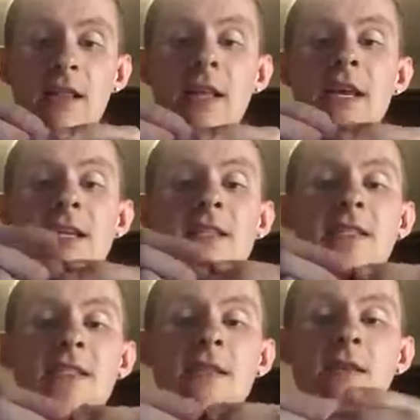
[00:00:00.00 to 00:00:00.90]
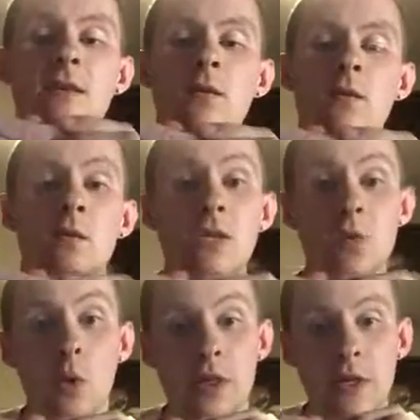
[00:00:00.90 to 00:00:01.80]
This
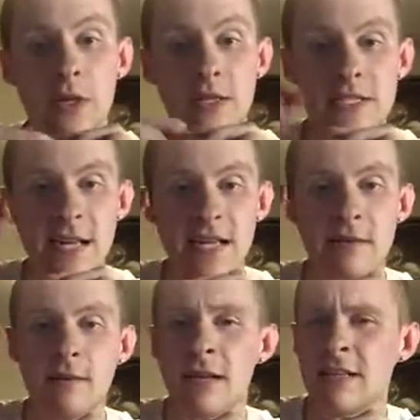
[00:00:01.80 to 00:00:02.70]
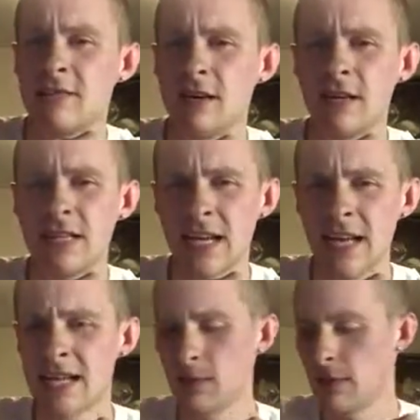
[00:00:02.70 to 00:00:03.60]
1/32 of land, this very
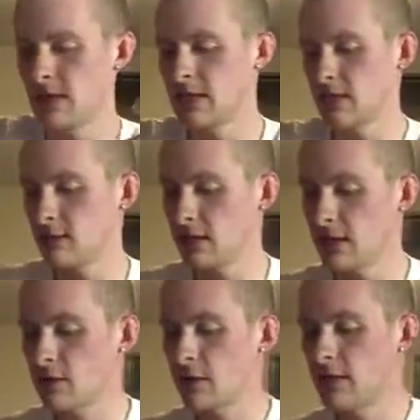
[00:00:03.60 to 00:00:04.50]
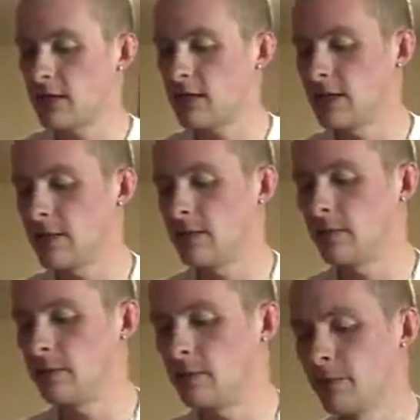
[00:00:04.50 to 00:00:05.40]
tiny piece of land right here,
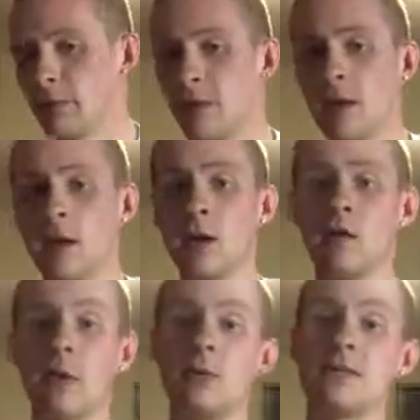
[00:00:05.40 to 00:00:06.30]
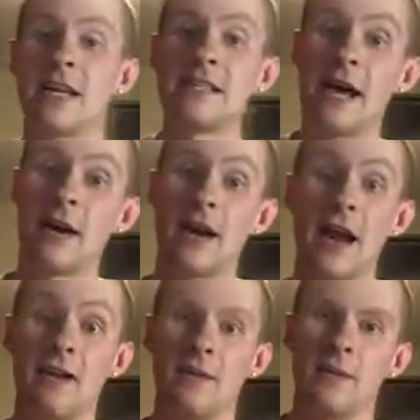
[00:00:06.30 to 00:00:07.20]
represents our
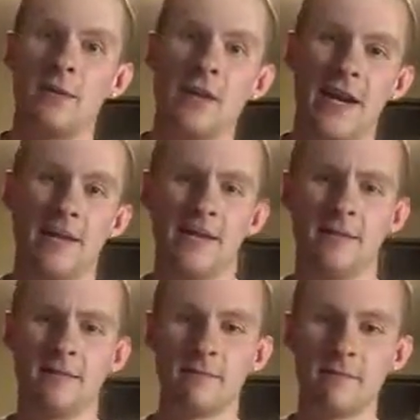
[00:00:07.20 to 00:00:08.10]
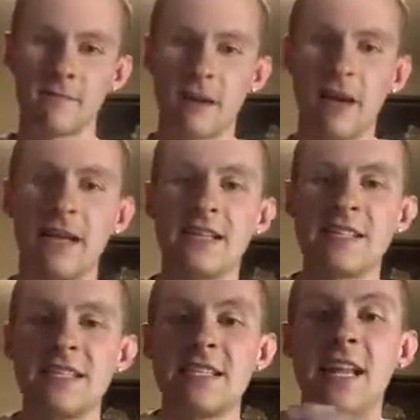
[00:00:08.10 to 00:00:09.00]
arable land. Alright,
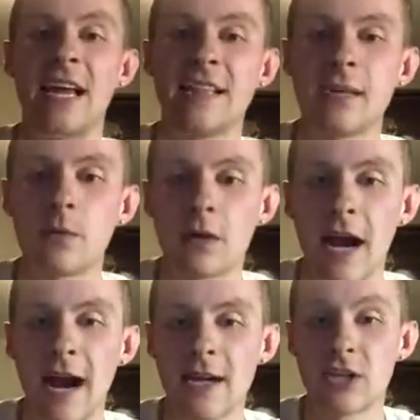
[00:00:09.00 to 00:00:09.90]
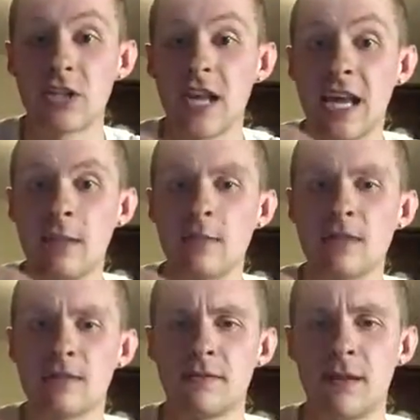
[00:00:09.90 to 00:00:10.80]
this is land that we're actually able
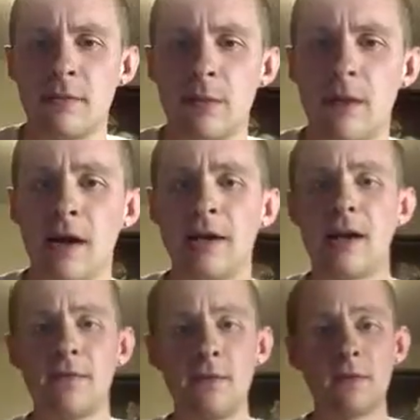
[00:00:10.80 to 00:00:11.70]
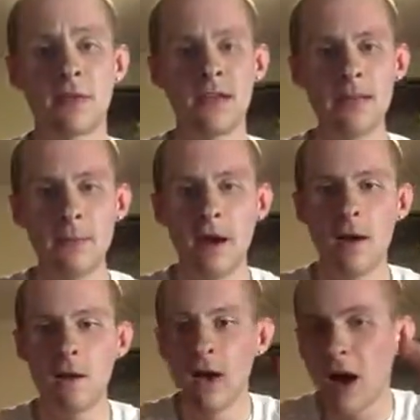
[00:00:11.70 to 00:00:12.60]
to farm upon. Now, if you think
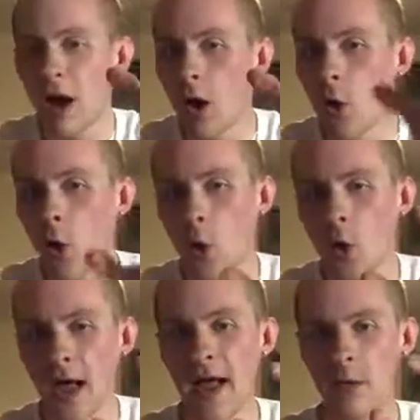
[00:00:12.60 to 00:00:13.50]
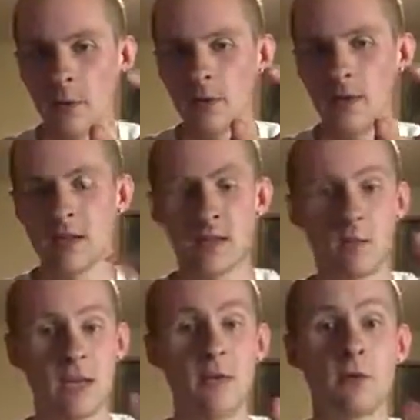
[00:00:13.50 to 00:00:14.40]
about a whole apple,
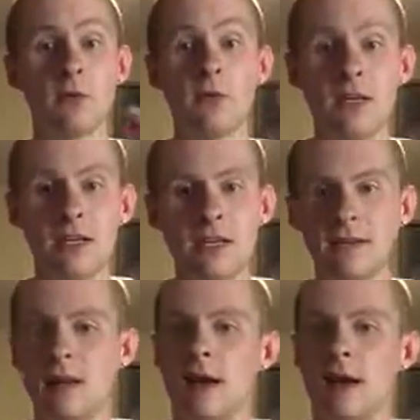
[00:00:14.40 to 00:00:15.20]
you have a really,